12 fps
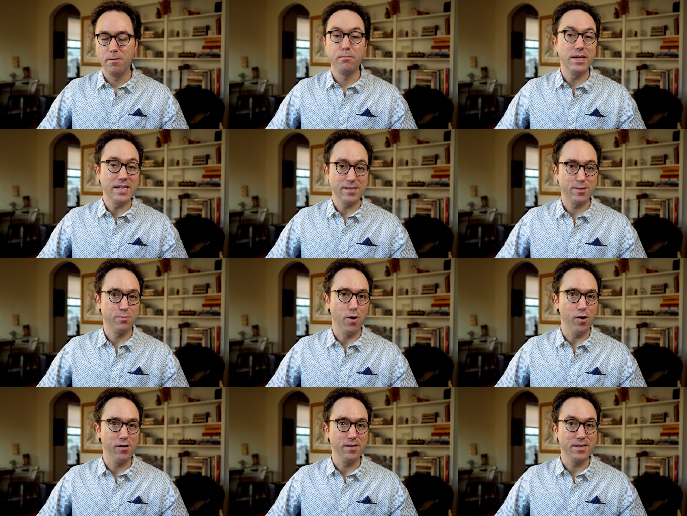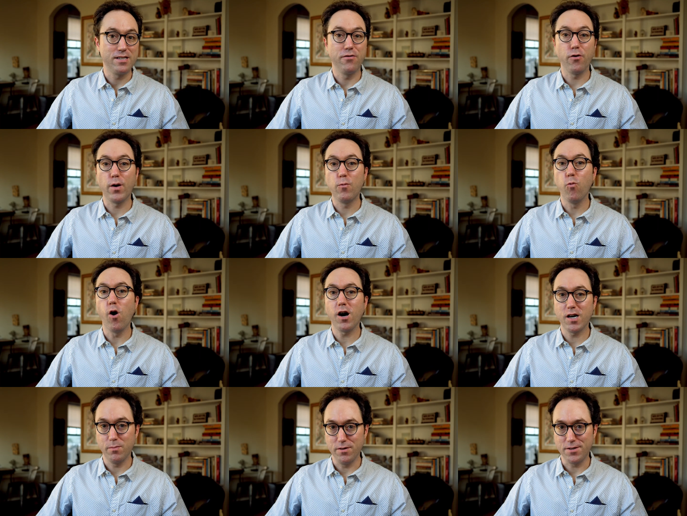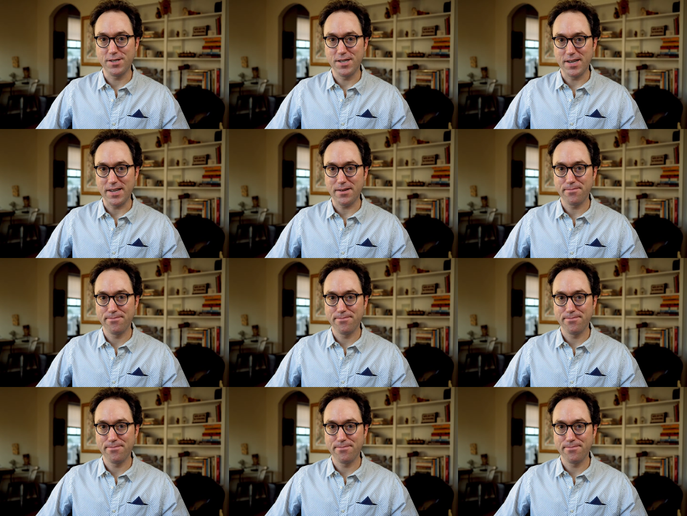Being small, it's a very walkable city.